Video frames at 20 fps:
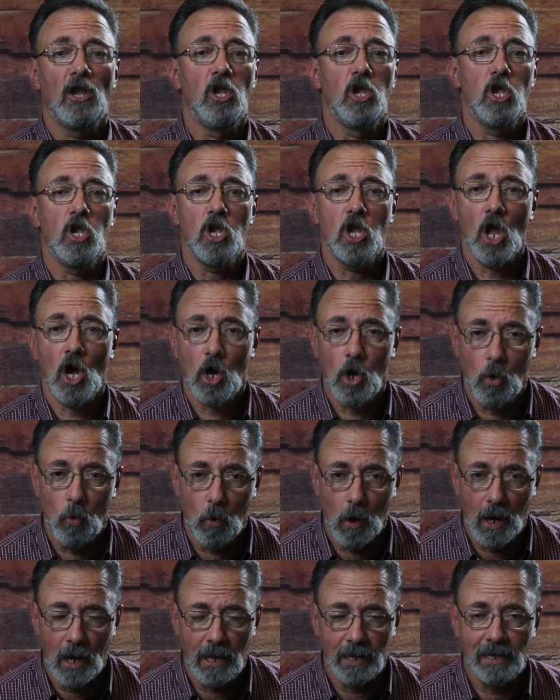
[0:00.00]
no
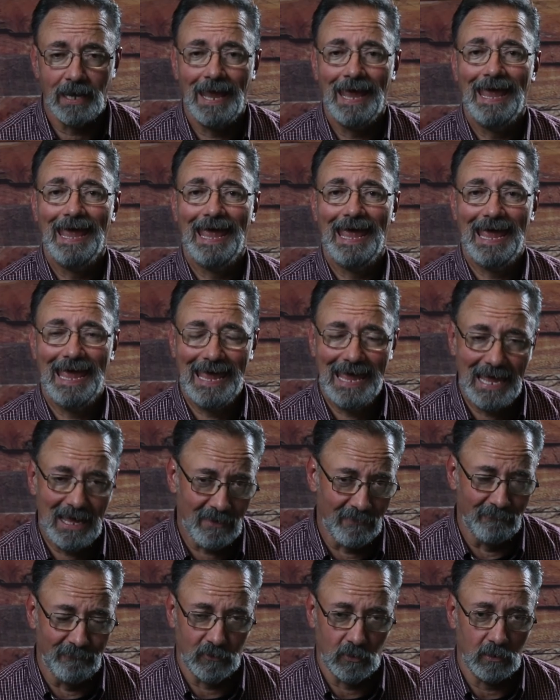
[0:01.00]
one
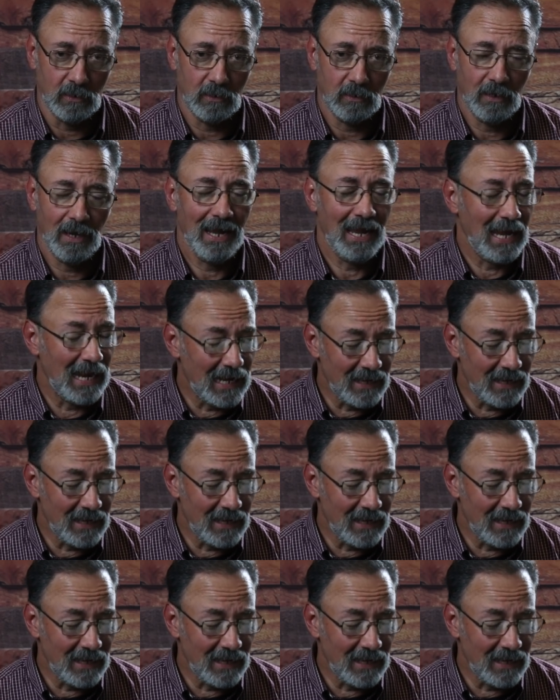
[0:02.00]
ever